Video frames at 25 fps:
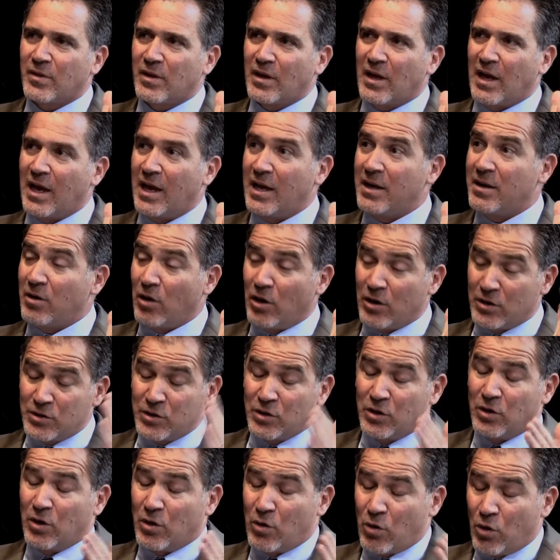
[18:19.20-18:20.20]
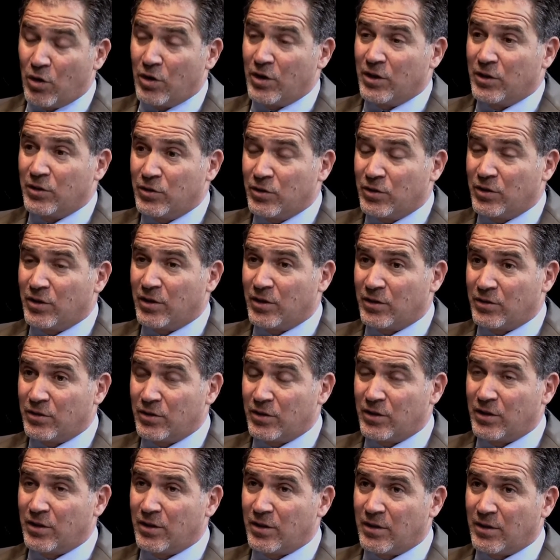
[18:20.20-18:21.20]
and also according to
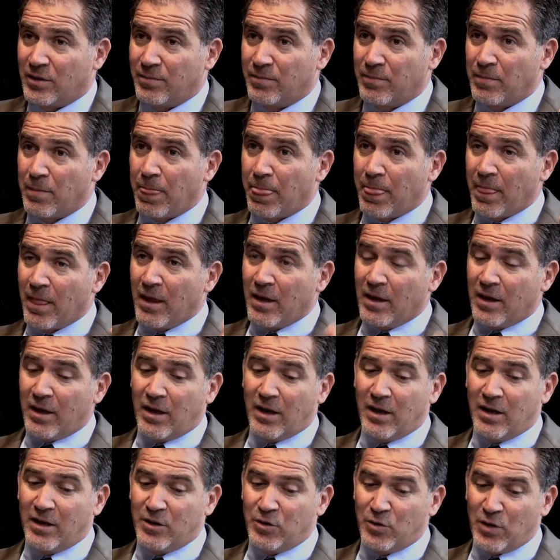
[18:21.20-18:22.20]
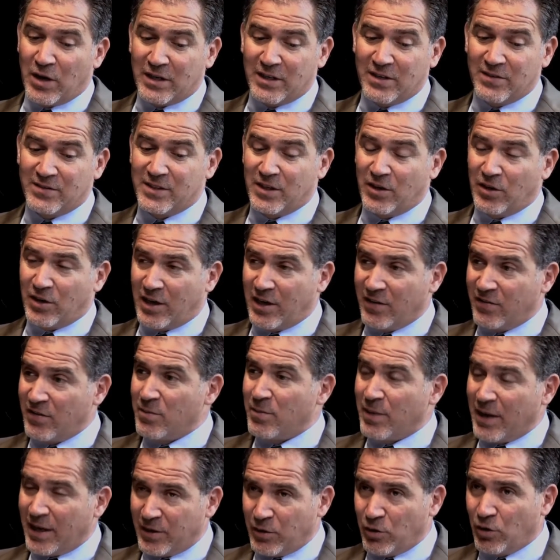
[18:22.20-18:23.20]
the directives that are given
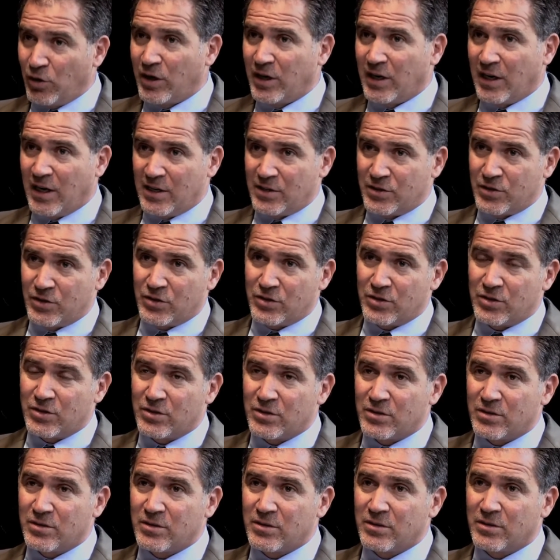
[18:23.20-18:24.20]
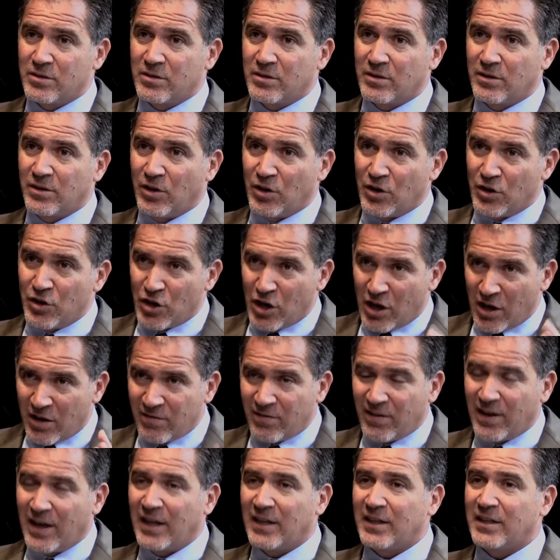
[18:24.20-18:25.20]
by the organizers, they're
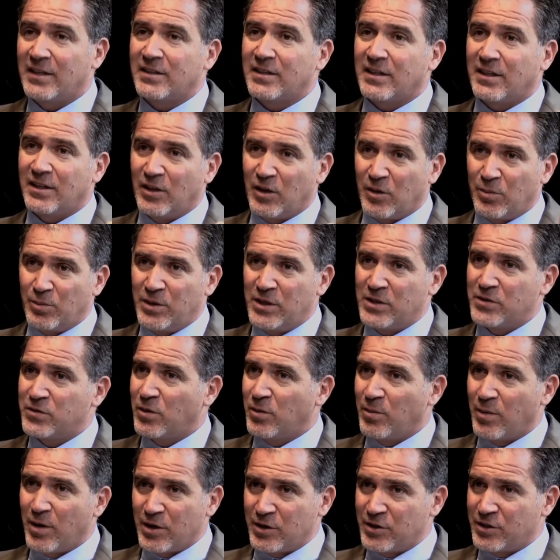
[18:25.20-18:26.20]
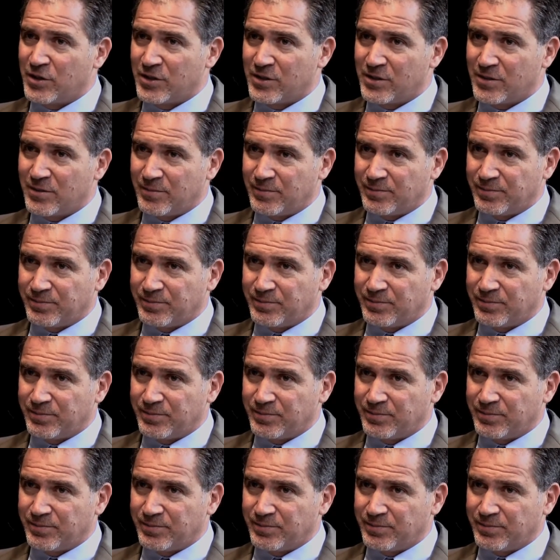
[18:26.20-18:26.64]
non-violent and they're peaceful marches.